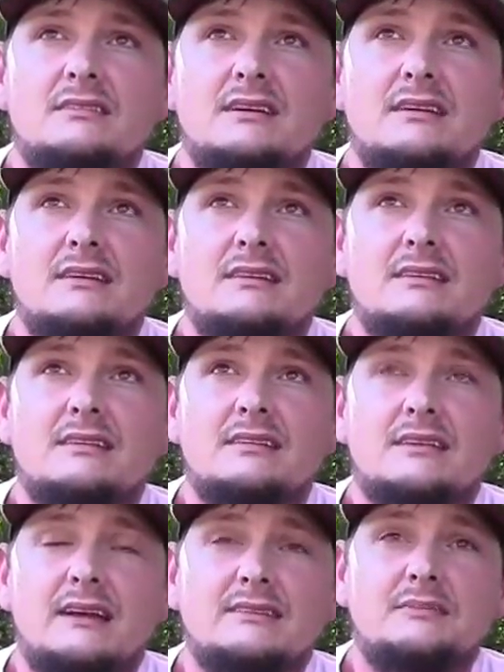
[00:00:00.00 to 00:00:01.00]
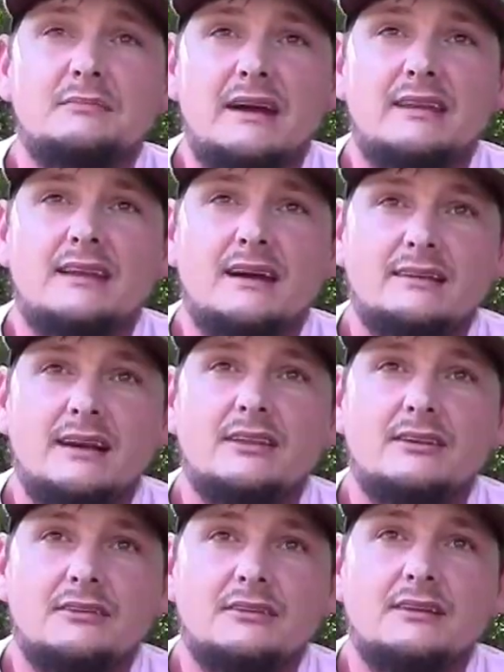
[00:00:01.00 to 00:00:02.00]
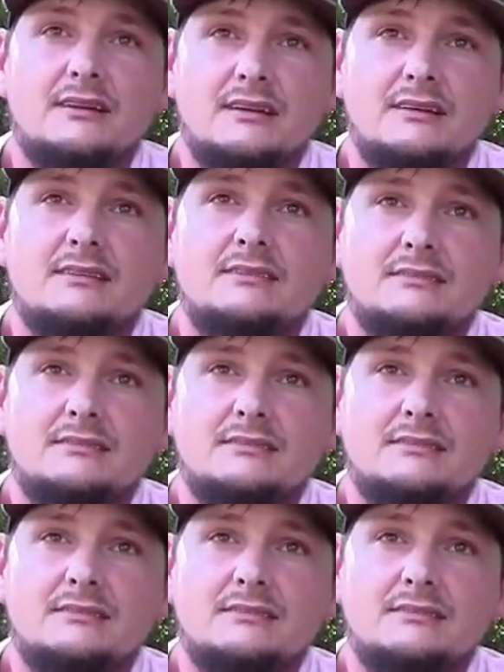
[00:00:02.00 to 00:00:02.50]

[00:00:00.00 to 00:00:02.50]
Yeah, that's the main things I learned today.